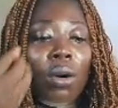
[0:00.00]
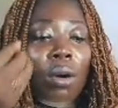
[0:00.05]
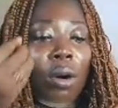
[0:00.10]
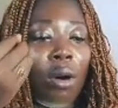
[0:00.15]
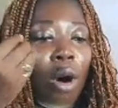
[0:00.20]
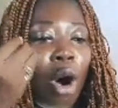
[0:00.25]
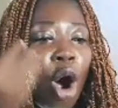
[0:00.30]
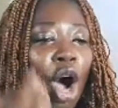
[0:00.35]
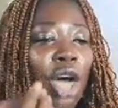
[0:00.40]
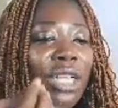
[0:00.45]

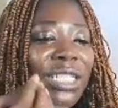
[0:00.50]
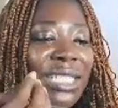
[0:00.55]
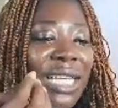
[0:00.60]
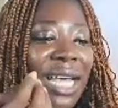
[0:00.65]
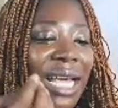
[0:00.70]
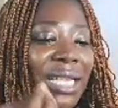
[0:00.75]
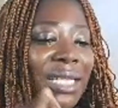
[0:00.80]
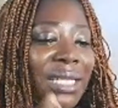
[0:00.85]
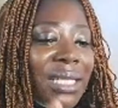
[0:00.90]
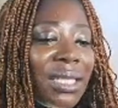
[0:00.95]

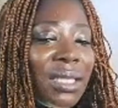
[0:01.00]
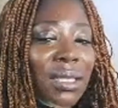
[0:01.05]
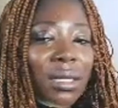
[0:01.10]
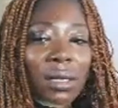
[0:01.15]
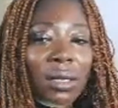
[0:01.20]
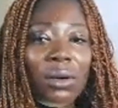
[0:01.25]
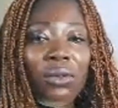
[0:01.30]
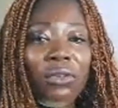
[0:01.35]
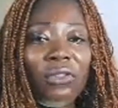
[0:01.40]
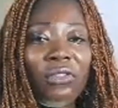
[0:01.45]
audience
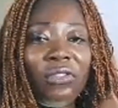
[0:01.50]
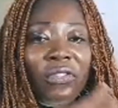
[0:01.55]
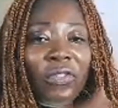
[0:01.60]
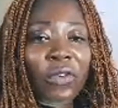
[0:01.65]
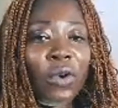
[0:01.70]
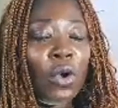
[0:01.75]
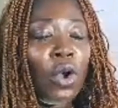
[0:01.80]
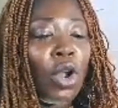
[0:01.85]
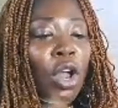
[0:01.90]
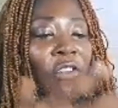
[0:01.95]

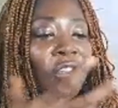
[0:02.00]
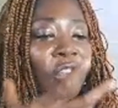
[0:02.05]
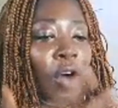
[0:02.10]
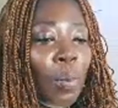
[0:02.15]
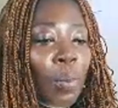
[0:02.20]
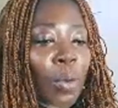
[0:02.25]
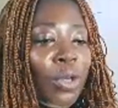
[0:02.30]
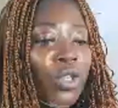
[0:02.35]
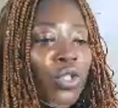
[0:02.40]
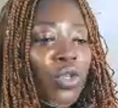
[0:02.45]
full of
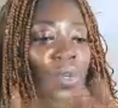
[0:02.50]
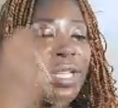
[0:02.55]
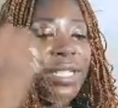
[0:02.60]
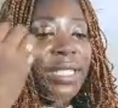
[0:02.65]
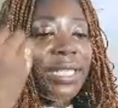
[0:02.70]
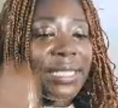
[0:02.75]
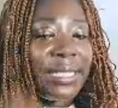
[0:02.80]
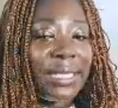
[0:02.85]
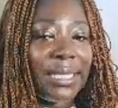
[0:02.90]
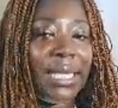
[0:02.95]

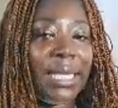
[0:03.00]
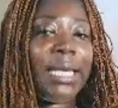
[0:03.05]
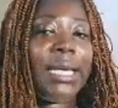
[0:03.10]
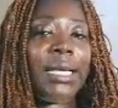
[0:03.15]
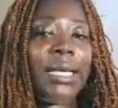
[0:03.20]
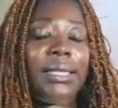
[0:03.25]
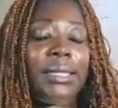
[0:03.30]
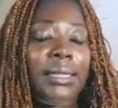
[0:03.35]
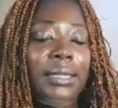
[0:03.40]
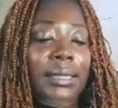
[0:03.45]
opportunity
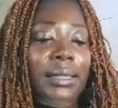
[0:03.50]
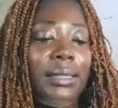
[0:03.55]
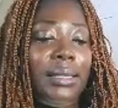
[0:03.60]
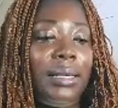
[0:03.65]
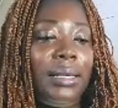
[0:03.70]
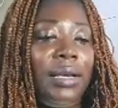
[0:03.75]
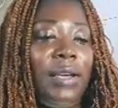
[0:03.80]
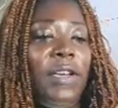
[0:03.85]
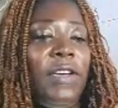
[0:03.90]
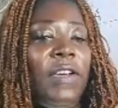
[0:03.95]
seekers,
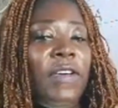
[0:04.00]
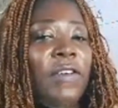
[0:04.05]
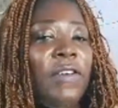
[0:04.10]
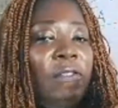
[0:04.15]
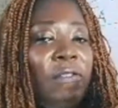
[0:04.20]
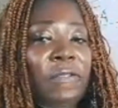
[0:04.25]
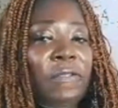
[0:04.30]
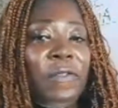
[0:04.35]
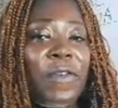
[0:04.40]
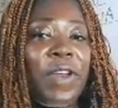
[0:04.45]

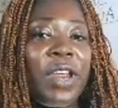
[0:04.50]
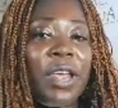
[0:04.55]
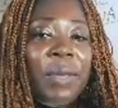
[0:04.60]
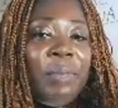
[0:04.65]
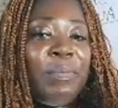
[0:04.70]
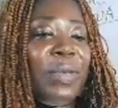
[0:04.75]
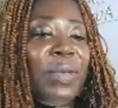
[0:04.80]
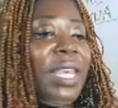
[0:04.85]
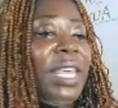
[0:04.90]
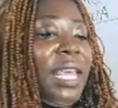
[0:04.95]

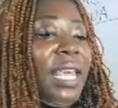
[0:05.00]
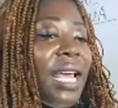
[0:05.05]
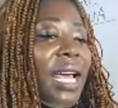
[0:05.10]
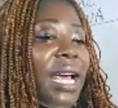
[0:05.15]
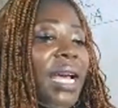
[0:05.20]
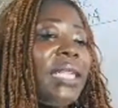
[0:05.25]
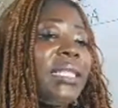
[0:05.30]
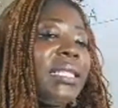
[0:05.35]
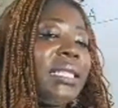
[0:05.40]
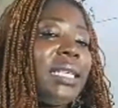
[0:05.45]
freebie
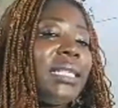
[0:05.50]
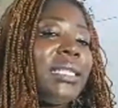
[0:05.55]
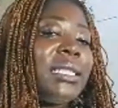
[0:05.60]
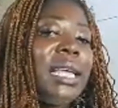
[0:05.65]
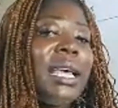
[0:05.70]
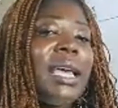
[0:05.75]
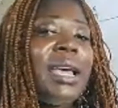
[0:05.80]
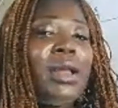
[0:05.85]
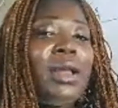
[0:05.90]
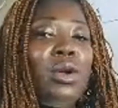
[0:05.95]
hunters,
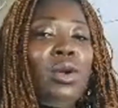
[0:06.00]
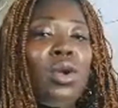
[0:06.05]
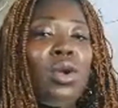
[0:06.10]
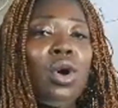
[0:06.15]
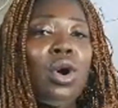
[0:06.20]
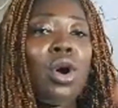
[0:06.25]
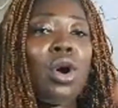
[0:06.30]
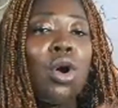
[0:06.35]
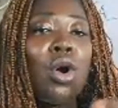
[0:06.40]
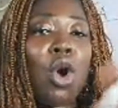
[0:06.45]
and
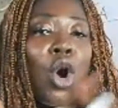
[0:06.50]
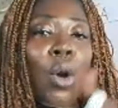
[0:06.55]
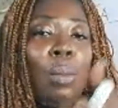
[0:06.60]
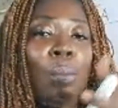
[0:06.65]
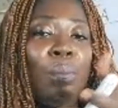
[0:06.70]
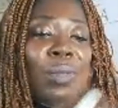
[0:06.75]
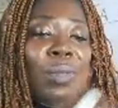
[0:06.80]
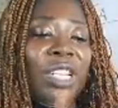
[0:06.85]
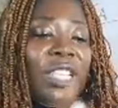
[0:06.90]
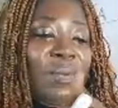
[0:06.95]
low
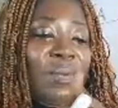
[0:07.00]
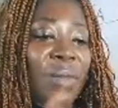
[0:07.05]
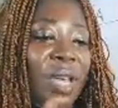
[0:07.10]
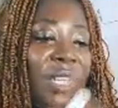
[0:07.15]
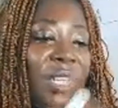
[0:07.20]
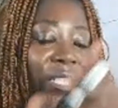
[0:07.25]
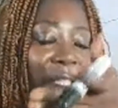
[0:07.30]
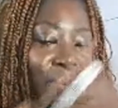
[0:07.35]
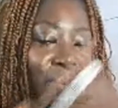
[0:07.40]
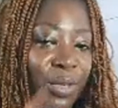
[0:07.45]

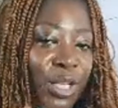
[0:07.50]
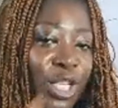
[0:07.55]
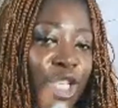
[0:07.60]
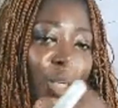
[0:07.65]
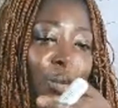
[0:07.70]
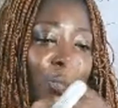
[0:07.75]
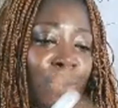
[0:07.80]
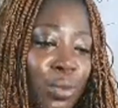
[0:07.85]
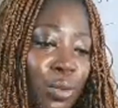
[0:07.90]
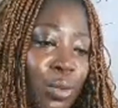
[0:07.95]
commitment
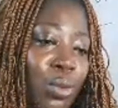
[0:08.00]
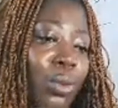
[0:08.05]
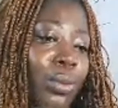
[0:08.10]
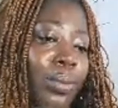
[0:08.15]
people.